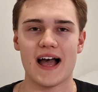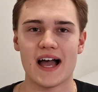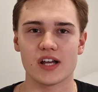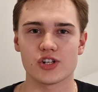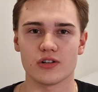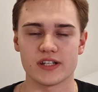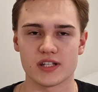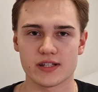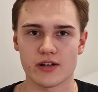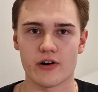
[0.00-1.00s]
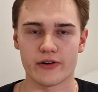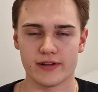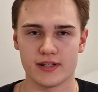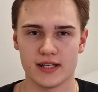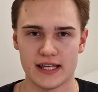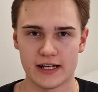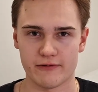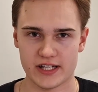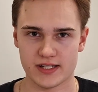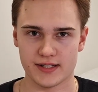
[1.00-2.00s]
actually start
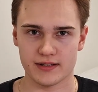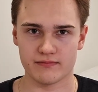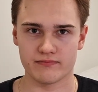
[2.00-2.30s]
investing.